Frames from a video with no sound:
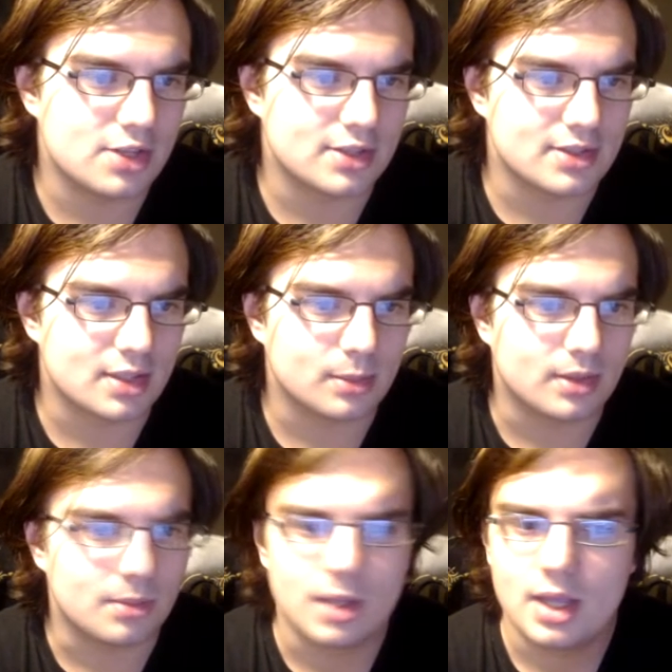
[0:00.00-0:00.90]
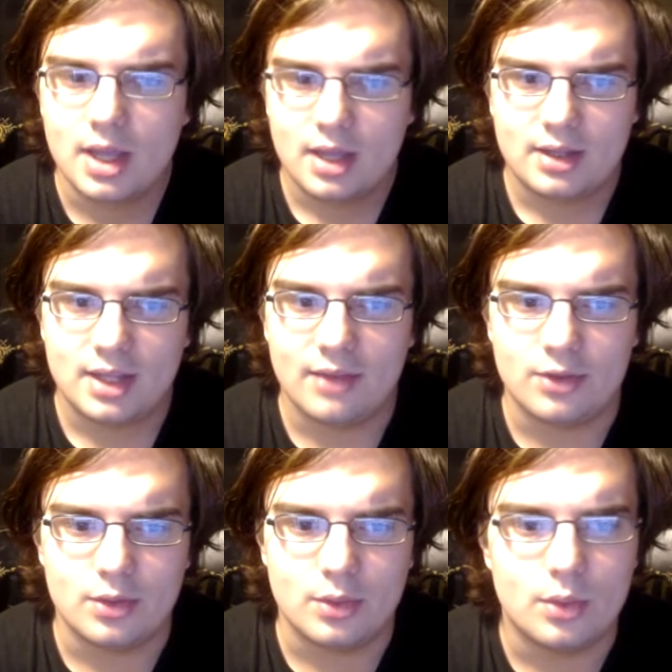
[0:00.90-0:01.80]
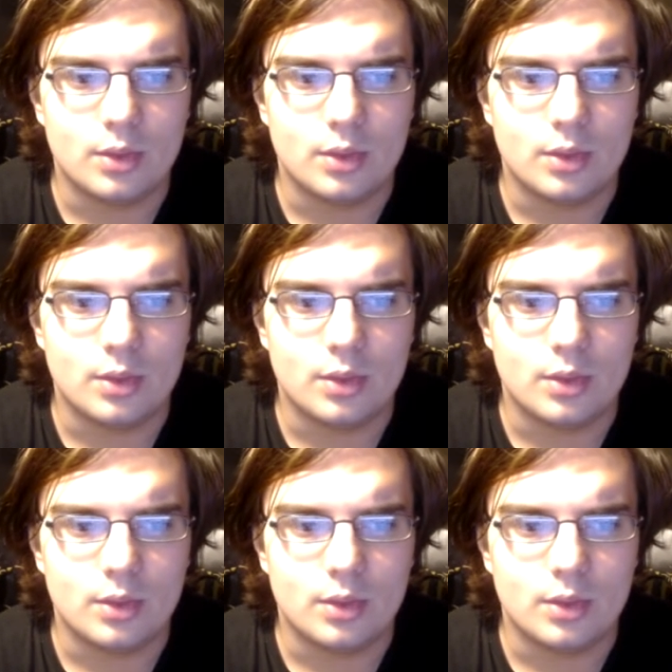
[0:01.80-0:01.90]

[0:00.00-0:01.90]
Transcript: Some of them gave you,